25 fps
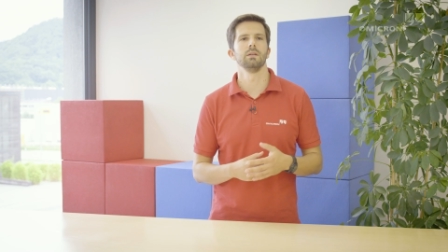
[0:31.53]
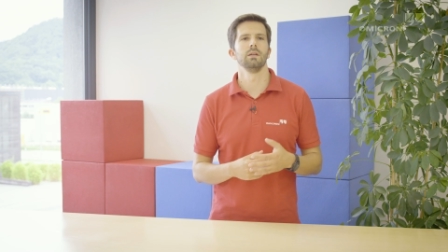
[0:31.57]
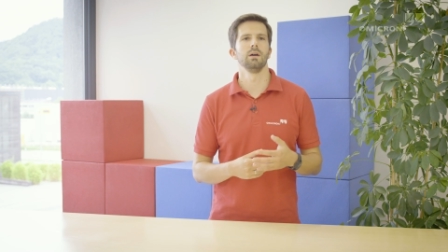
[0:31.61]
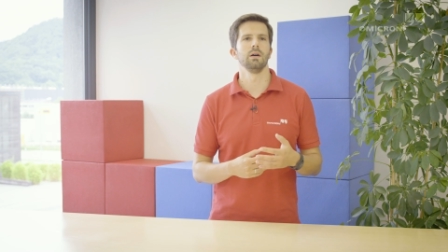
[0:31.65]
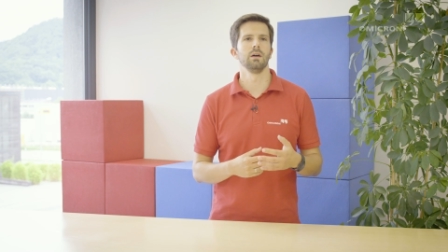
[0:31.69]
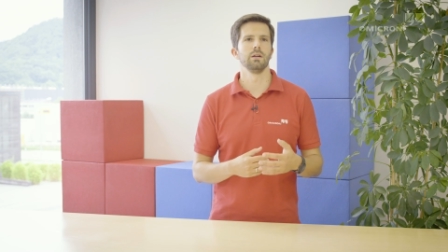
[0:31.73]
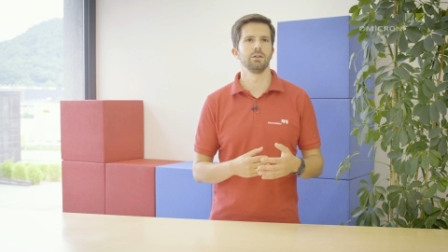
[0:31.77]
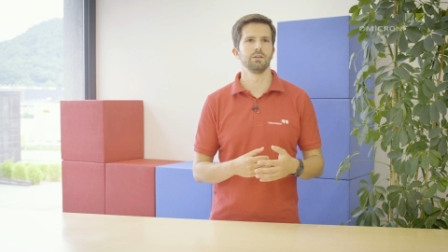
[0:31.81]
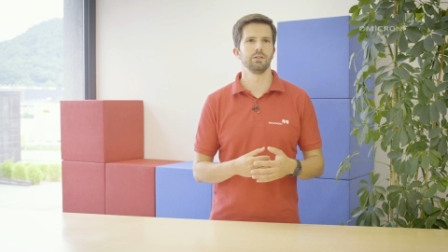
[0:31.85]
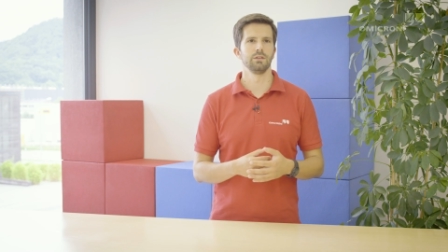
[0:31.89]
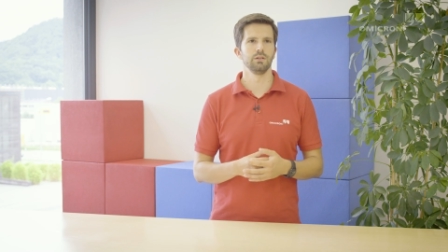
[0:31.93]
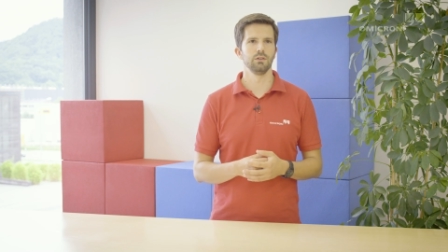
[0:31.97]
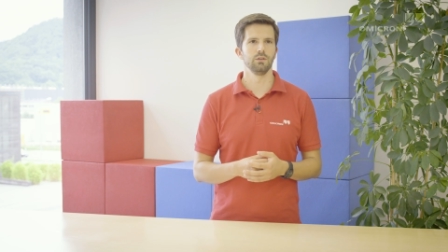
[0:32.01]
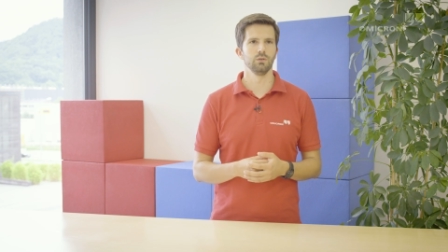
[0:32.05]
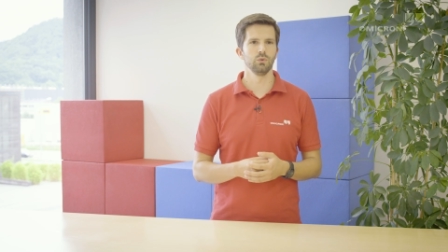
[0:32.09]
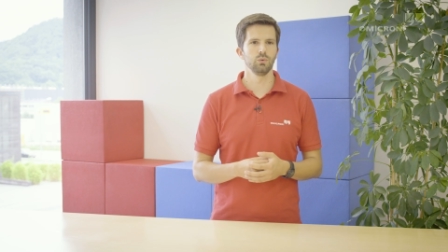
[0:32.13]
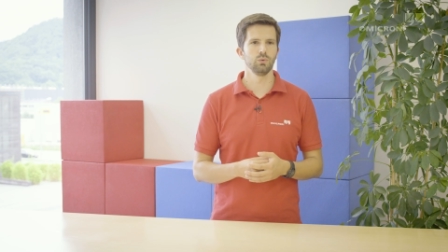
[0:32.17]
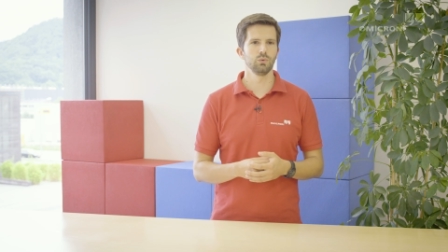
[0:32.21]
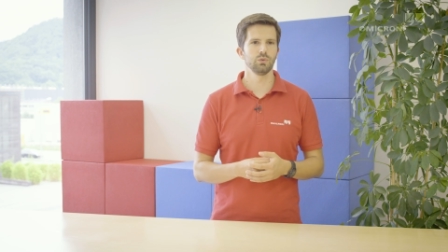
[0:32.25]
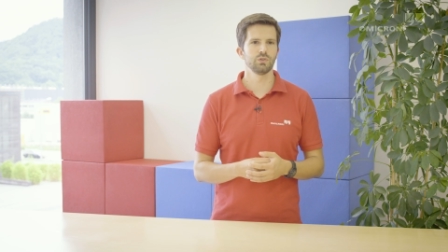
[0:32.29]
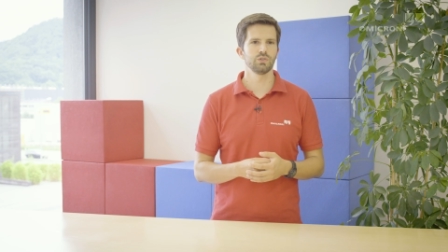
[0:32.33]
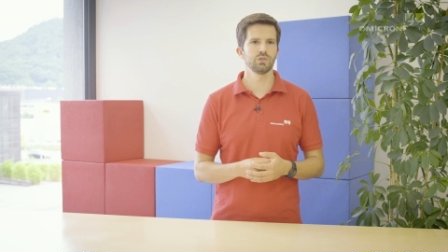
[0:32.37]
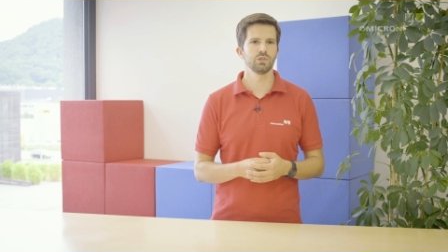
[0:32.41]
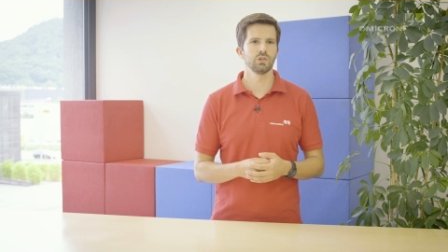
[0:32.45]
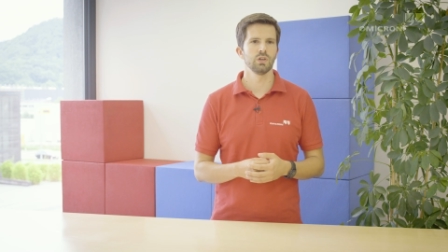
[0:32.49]

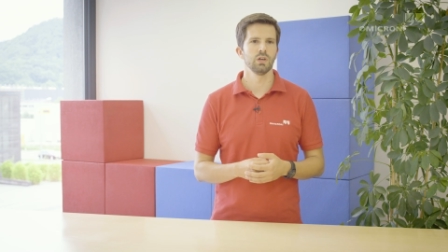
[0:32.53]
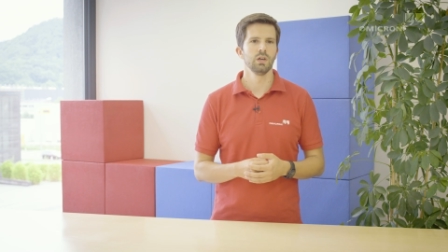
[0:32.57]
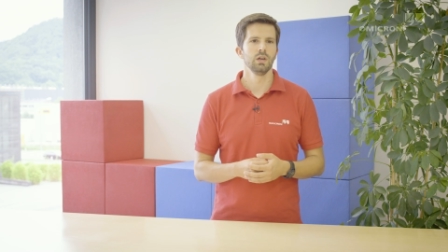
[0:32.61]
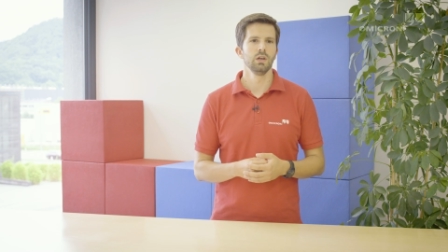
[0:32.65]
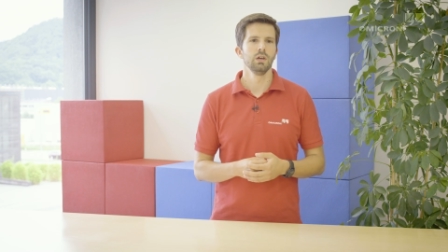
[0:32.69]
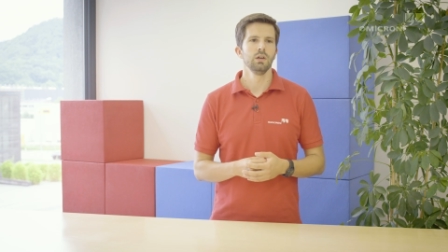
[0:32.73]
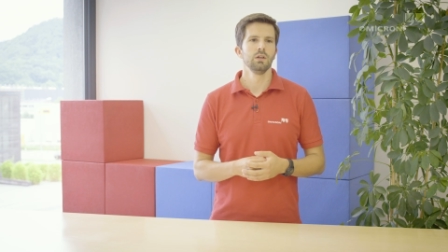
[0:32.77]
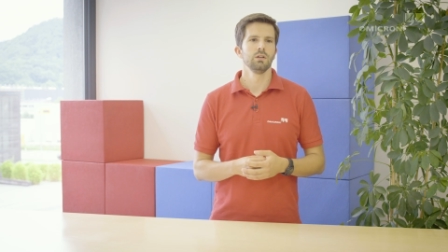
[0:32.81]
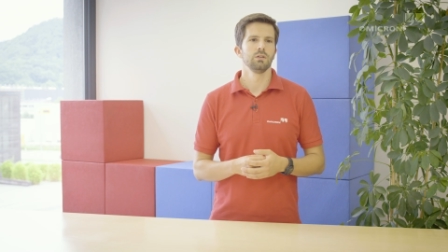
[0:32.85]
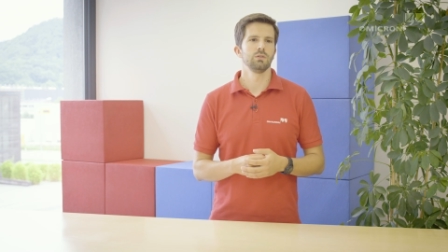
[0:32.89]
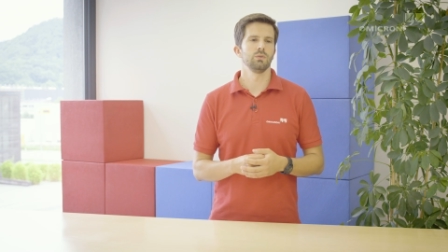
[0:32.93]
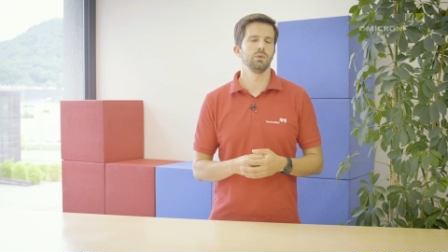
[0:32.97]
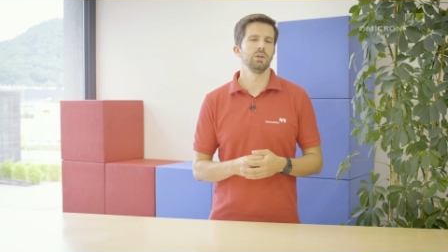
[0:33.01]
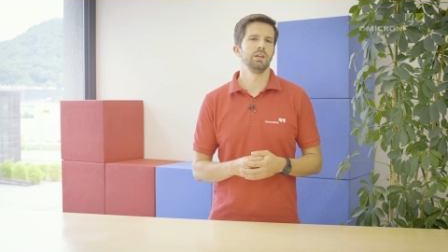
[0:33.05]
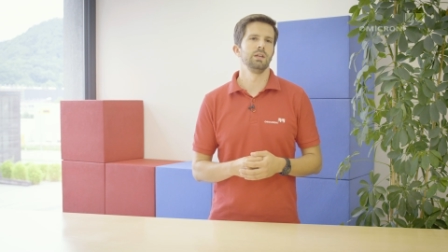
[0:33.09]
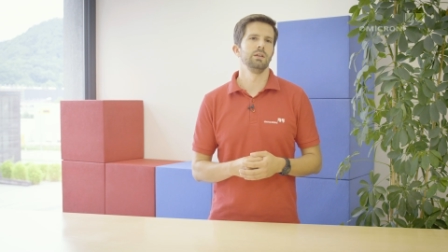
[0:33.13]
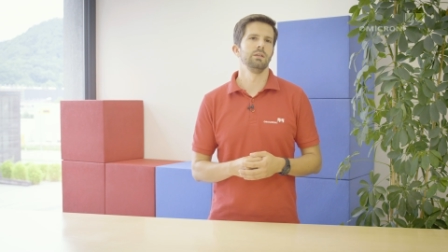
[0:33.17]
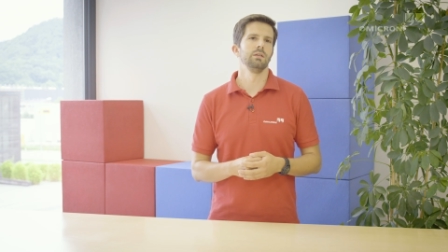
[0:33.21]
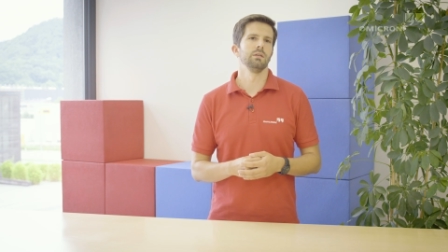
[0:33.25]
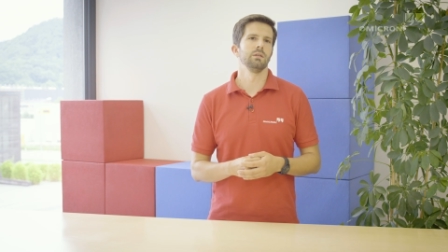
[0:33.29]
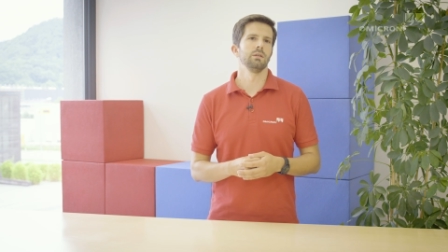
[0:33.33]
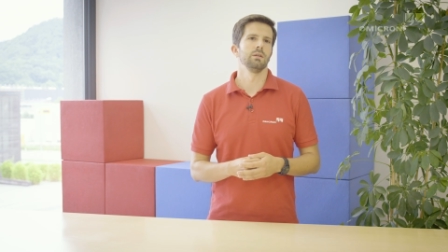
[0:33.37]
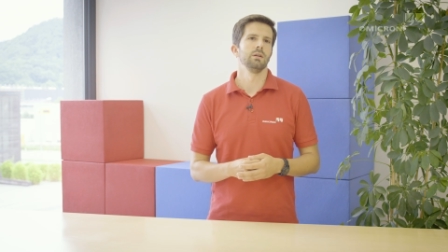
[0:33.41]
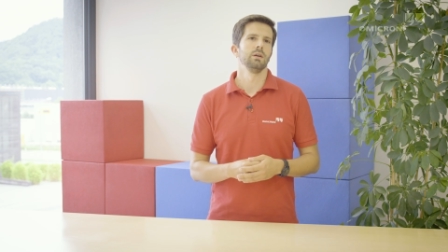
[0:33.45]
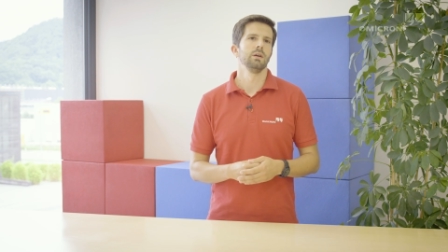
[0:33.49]
RTUs to
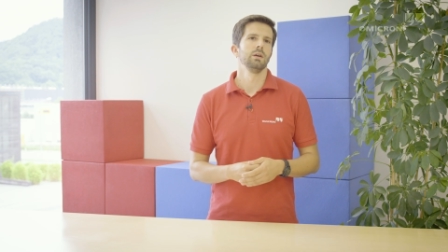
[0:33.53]
either